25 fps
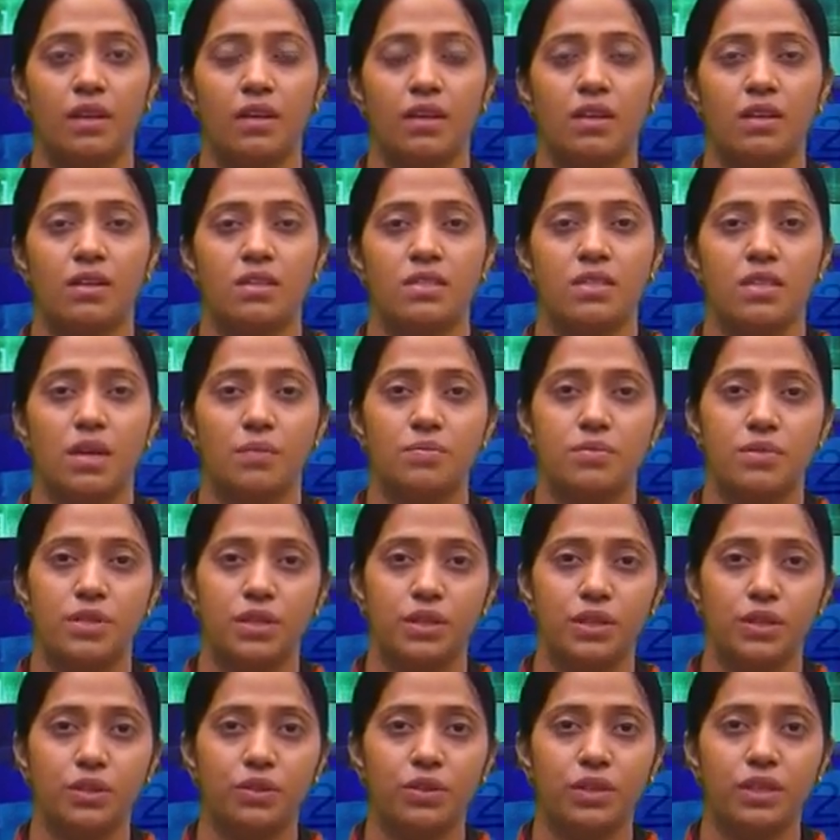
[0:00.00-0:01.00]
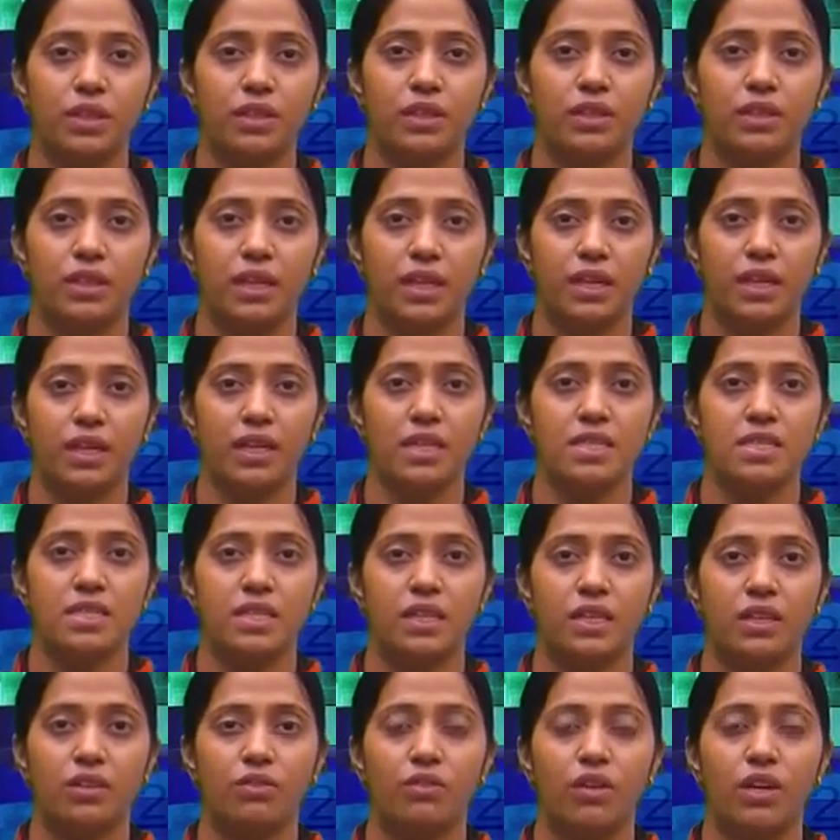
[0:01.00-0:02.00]
Substitute t is
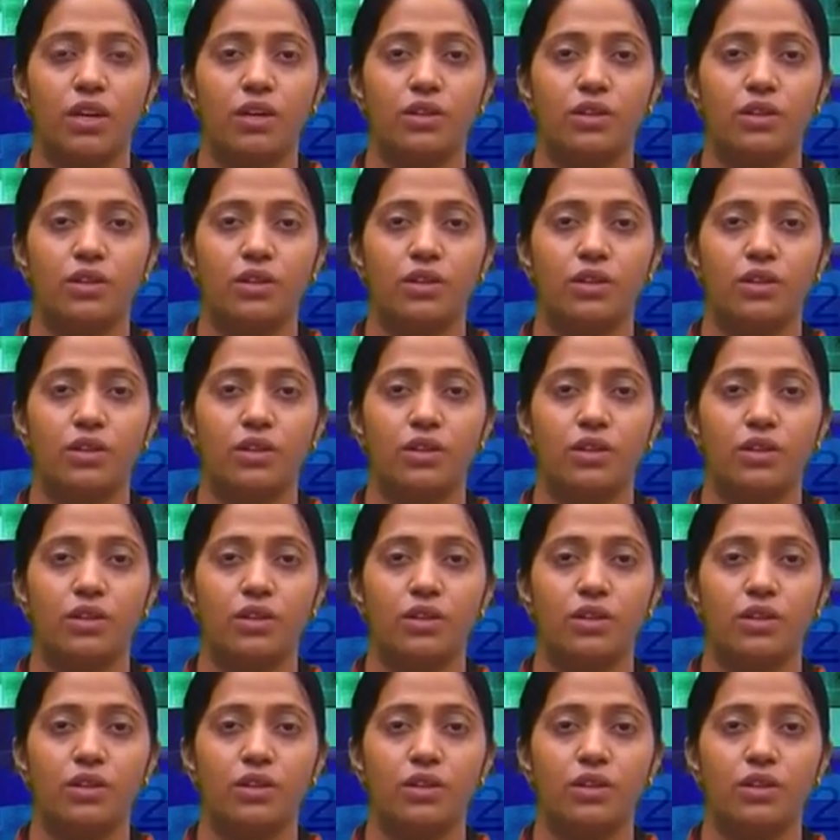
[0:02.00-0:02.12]
equal